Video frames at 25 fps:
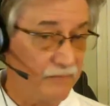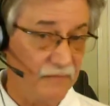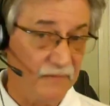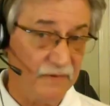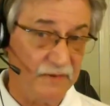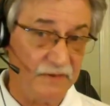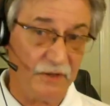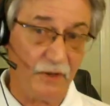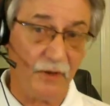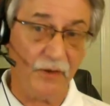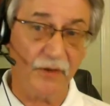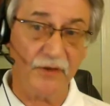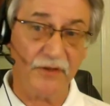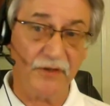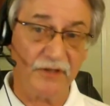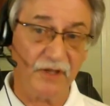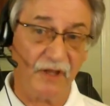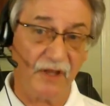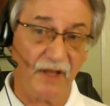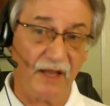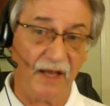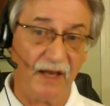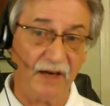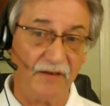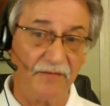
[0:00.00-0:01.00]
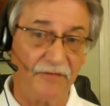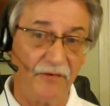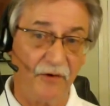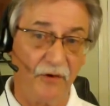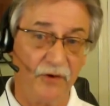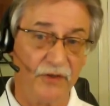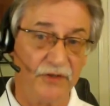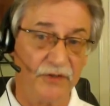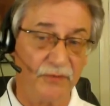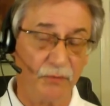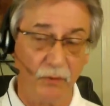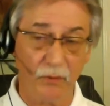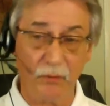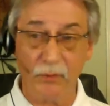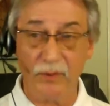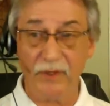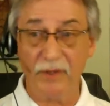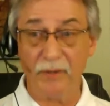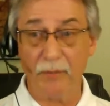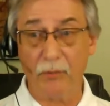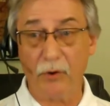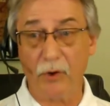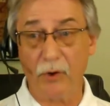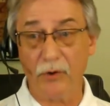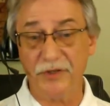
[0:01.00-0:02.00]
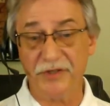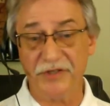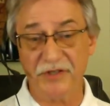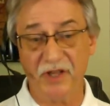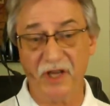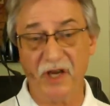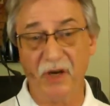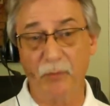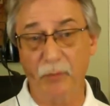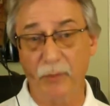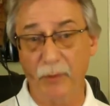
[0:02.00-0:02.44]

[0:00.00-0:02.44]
So there's a lot of folks where we approached them.